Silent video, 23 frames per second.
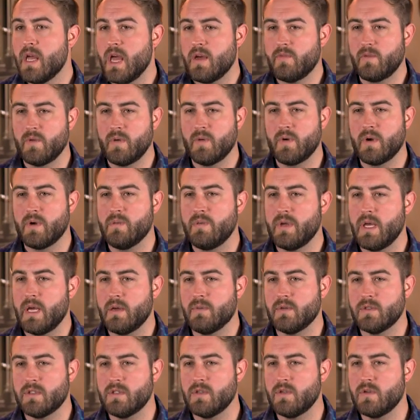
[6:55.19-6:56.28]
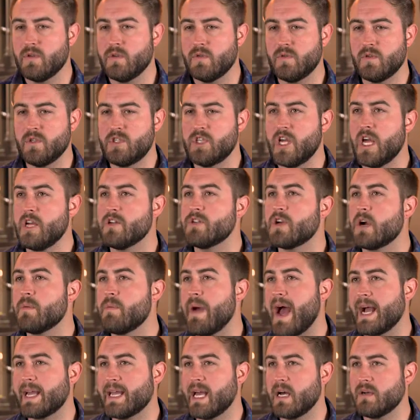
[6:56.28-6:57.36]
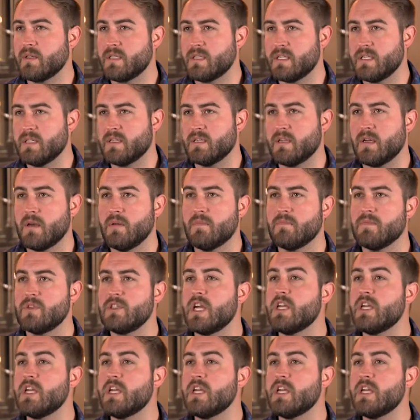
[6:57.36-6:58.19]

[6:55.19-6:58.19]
If we want to be able to change our pack out system,